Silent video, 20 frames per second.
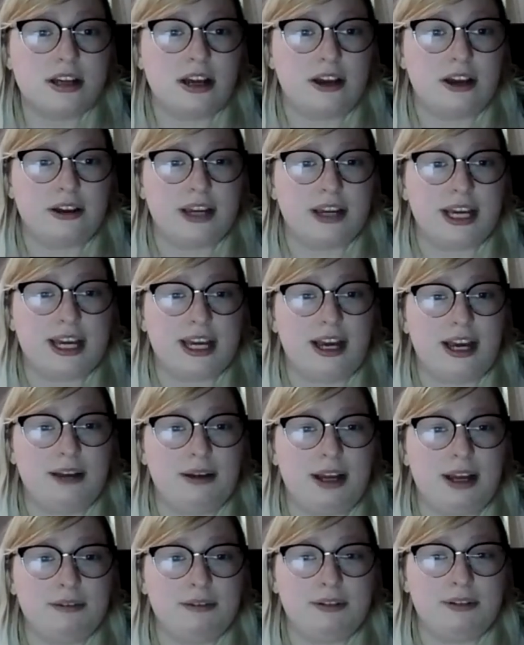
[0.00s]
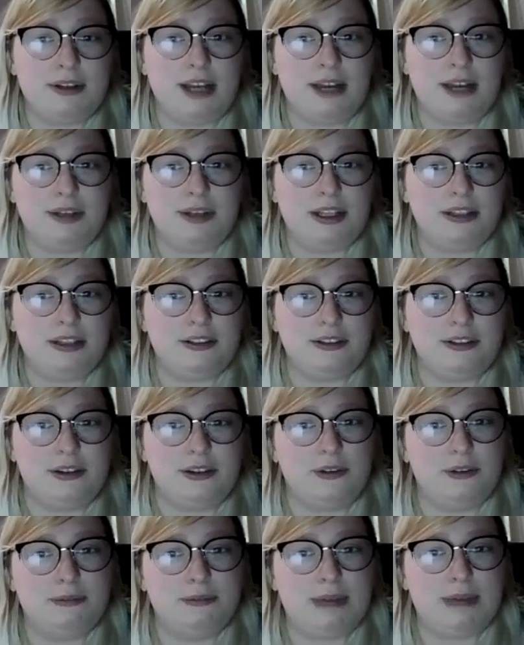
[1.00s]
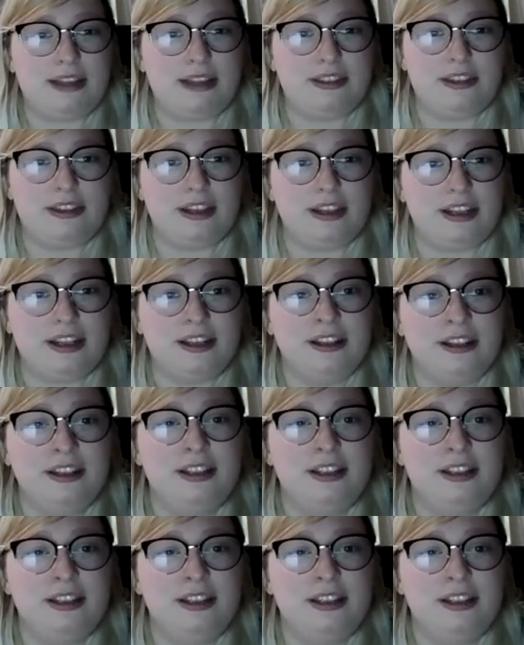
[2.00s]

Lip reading: Okay, I'm gonna do the old man thing.